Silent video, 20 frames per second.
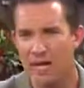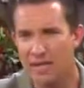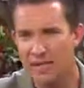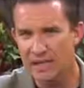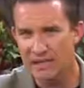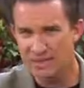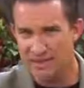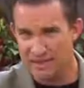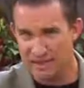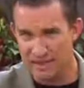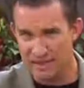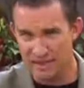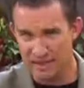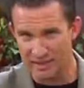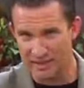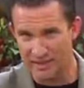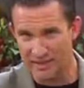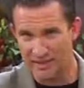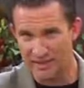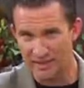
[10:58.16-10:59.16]

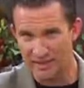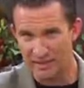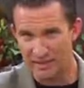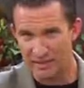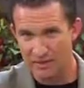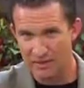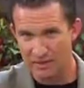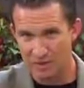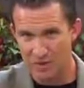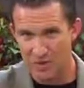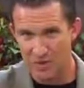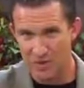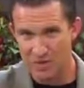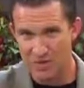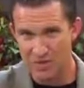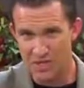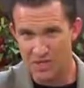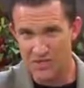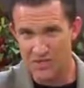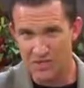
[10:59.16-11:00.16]
18,
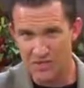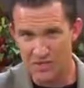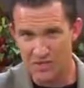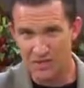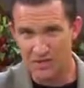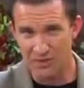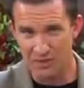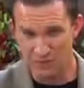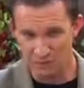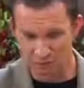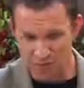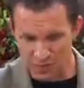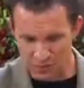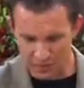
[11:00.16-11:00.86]
verses 10 through